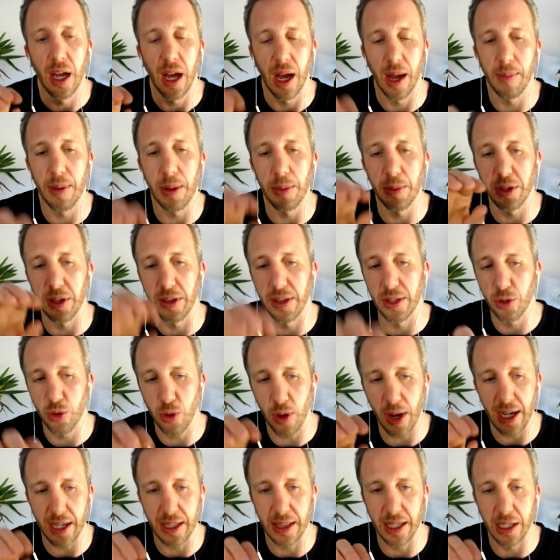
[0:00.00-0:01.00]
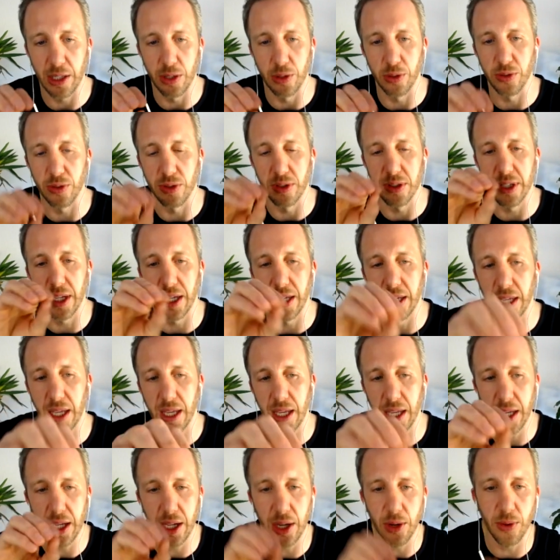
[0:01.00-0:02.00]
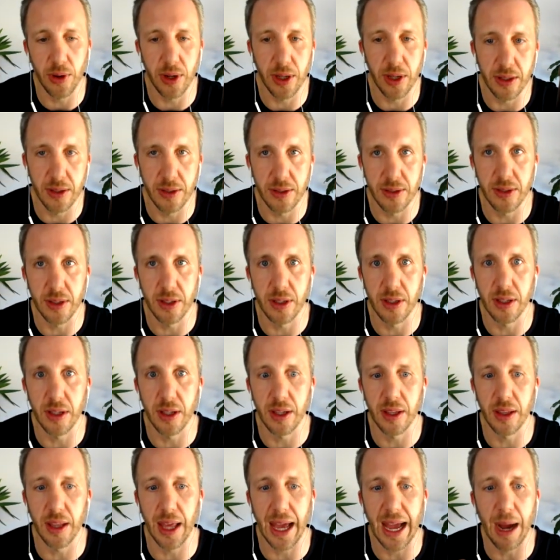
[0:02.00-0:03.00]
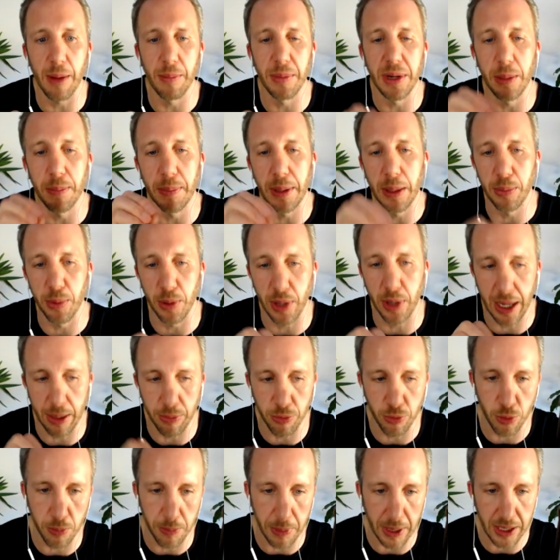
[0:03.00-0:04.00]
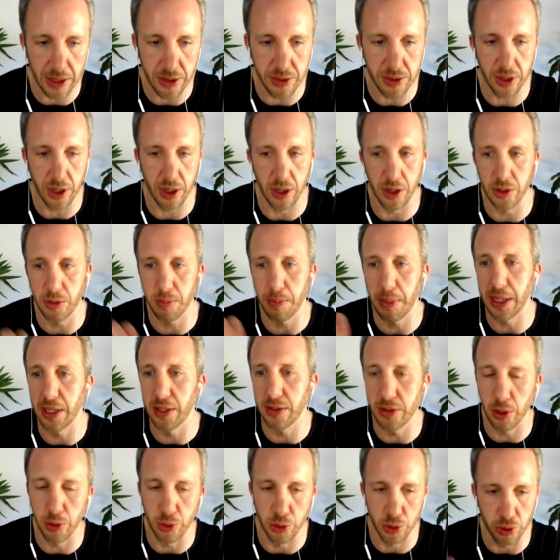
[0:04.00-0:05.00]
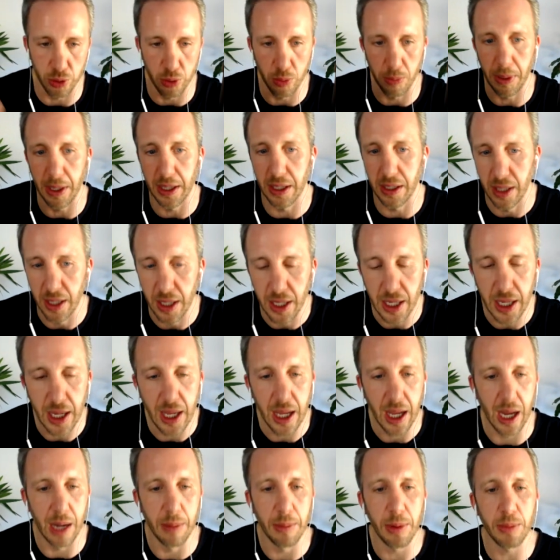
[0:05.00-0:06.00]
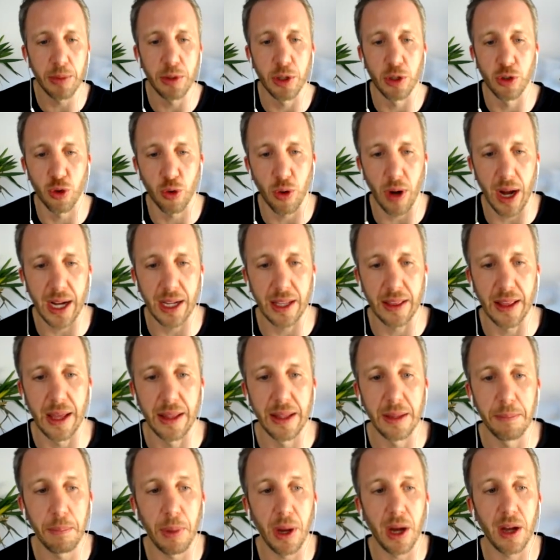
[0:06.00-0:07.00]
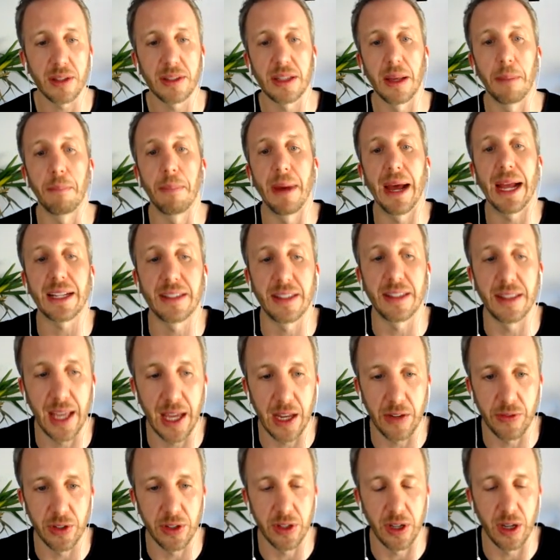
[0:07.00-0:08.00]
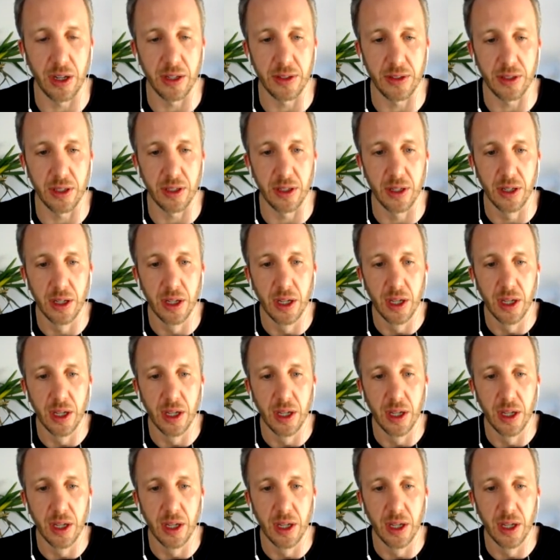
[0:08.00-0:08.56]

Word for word: I'm able to then track that user and say, here is how many people came through paid search, paid social, paid. I'm able to track that and then pass that back to the advertiser.